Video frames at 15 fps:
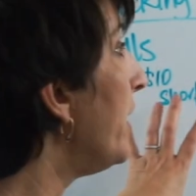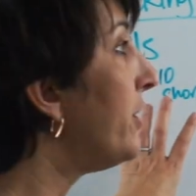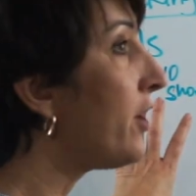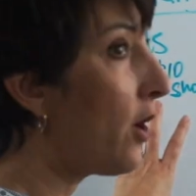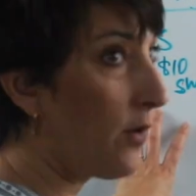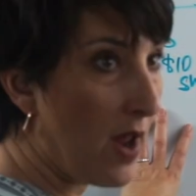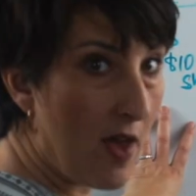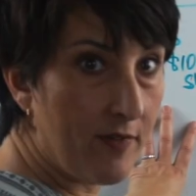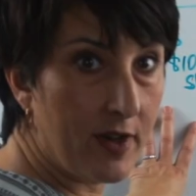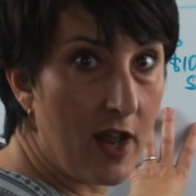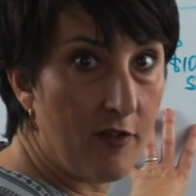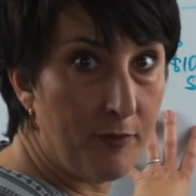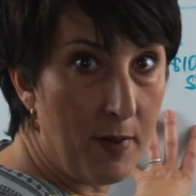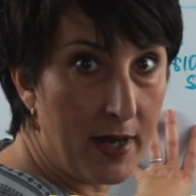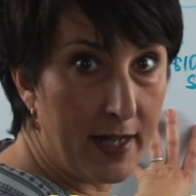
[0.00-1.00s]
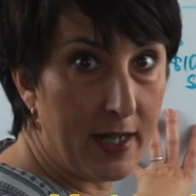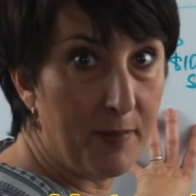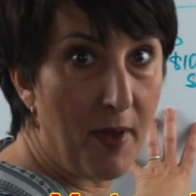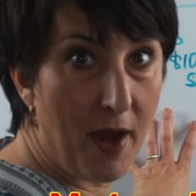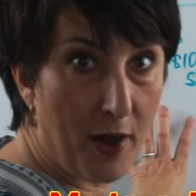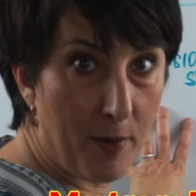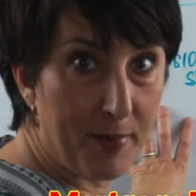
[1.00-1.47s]
don't have enough money to
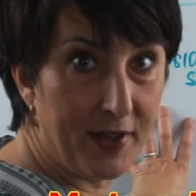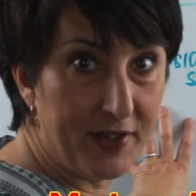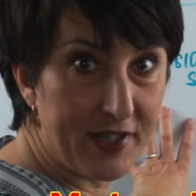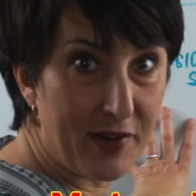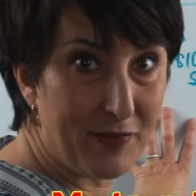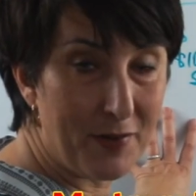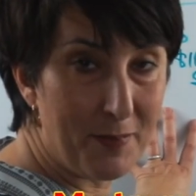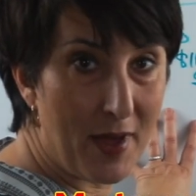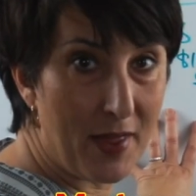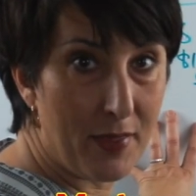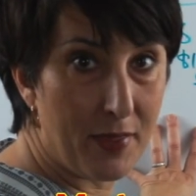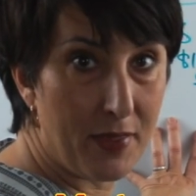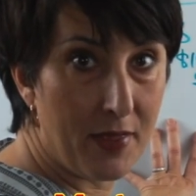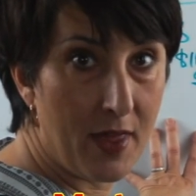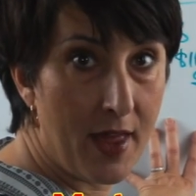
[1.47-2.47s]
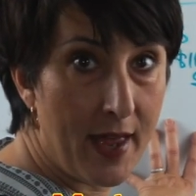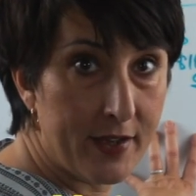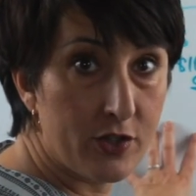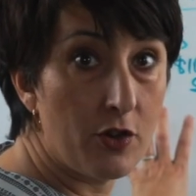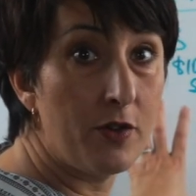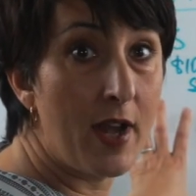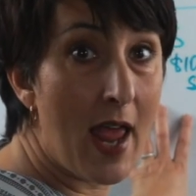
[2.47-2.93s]
pay our bills every month.
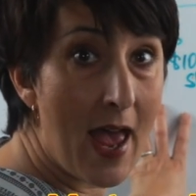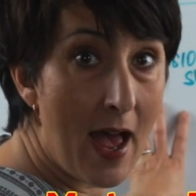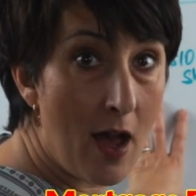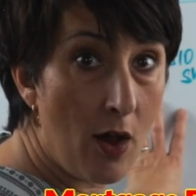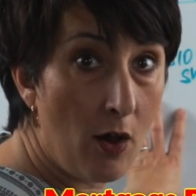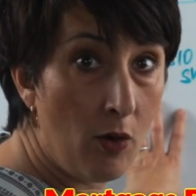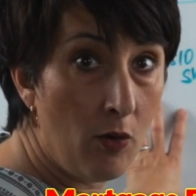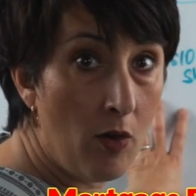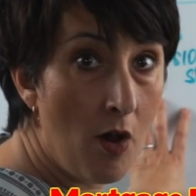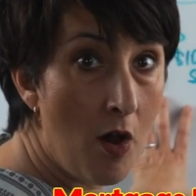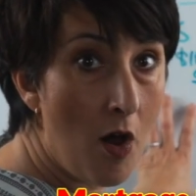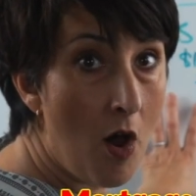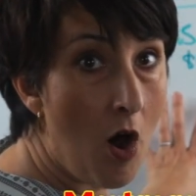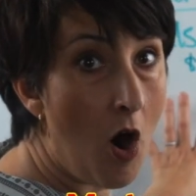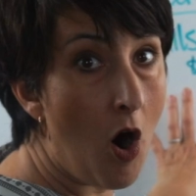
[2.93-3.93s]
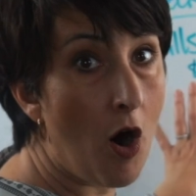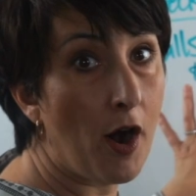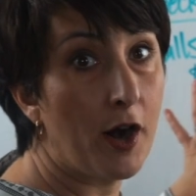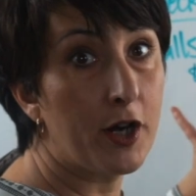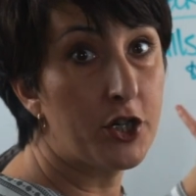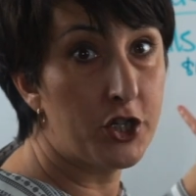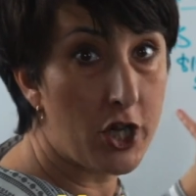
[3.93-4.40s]
So now
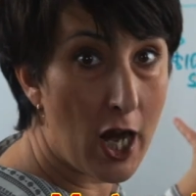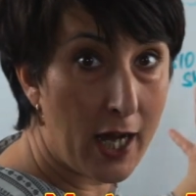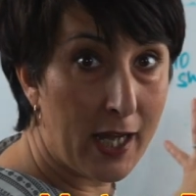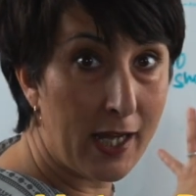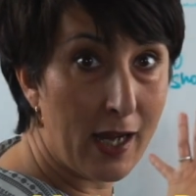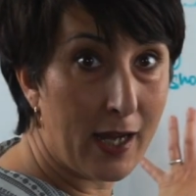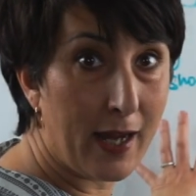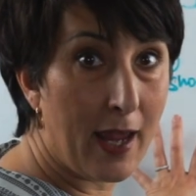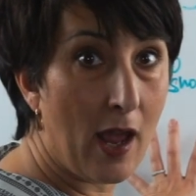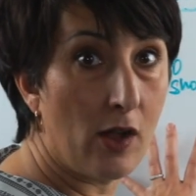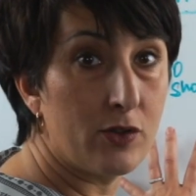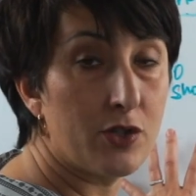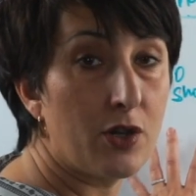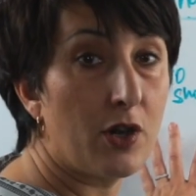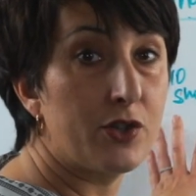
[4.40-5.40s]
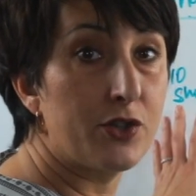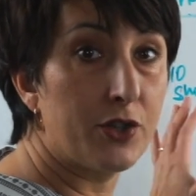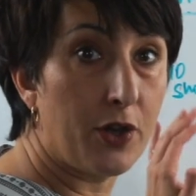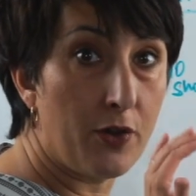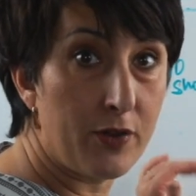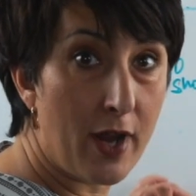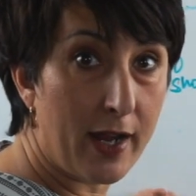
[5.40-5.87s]
our checking account starts to
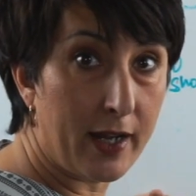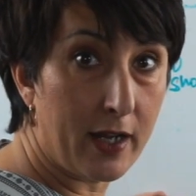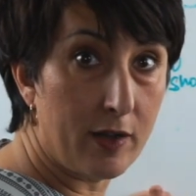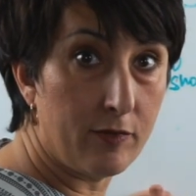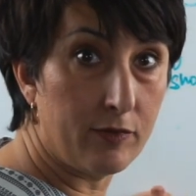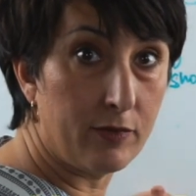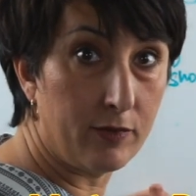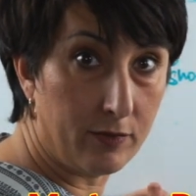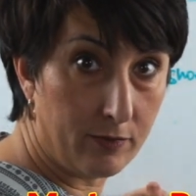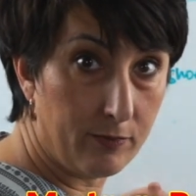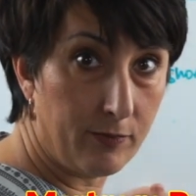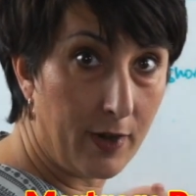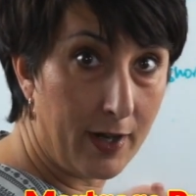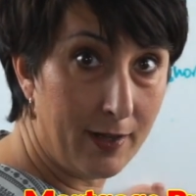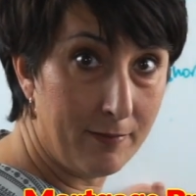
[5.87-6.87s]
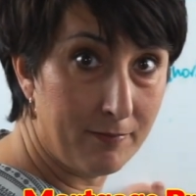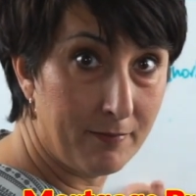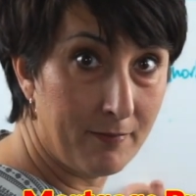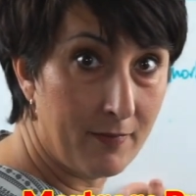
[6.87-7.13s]
go negative, right?